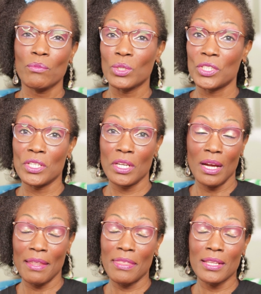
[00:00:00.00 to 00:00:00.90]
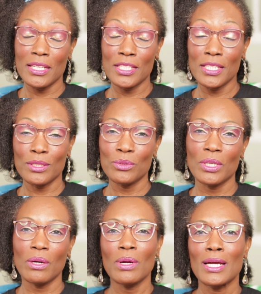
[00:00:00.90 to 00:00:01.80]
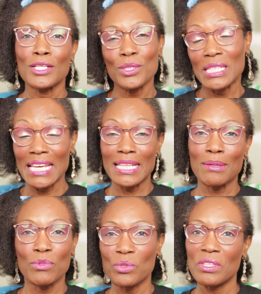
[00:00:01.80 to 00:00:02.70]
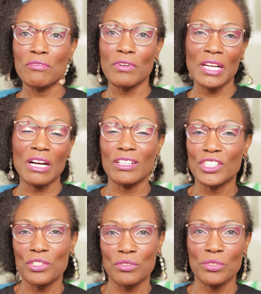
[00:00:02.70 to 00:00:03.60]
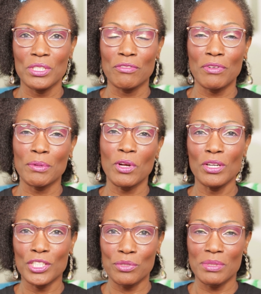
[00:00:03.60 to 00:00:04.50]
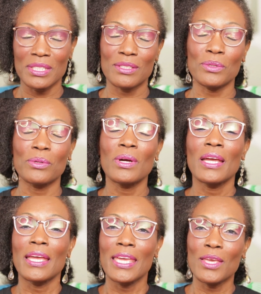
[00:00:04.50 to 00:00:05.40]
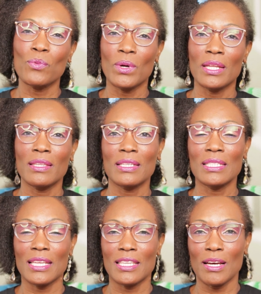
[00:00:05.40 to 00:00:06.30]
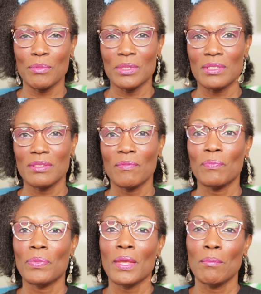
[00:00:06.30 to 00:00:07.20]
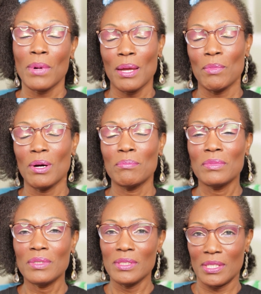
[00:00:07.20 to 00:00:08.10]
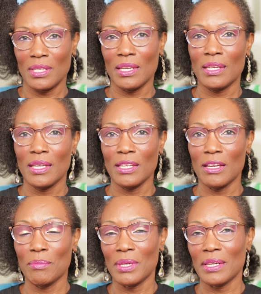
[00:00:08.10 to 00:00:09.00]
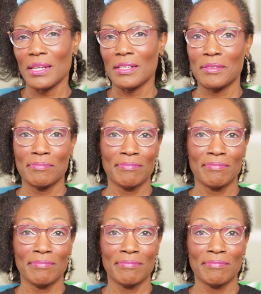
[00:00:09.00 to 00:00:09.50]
which I think they still do now, to take them to different countries. So he went to St. Thomas. My mom stayed in Dominica.